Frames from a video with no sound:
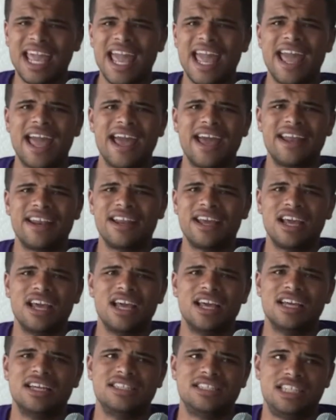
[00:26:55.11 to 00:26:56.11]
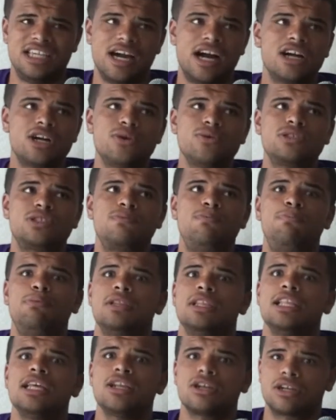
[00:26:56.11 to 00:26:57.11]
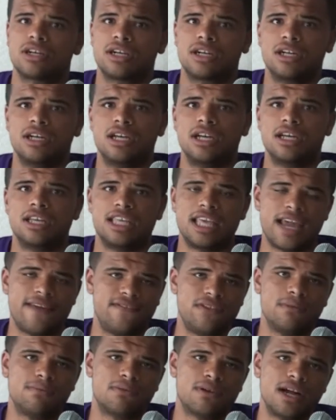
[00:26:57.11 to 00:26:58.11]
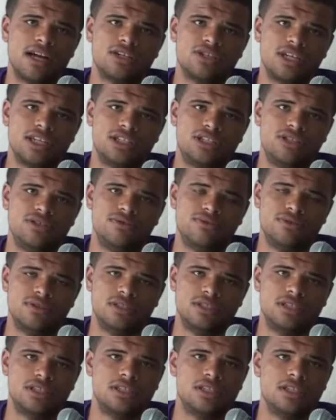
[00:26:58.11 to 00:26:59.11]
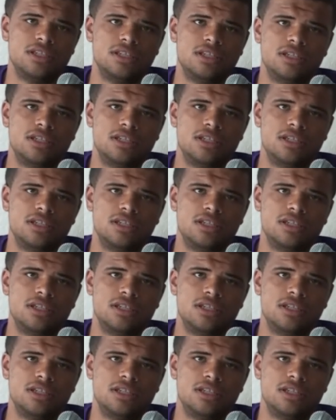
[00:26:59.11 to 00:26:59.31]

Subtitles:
and Thiago Splitter gave LeBron issues.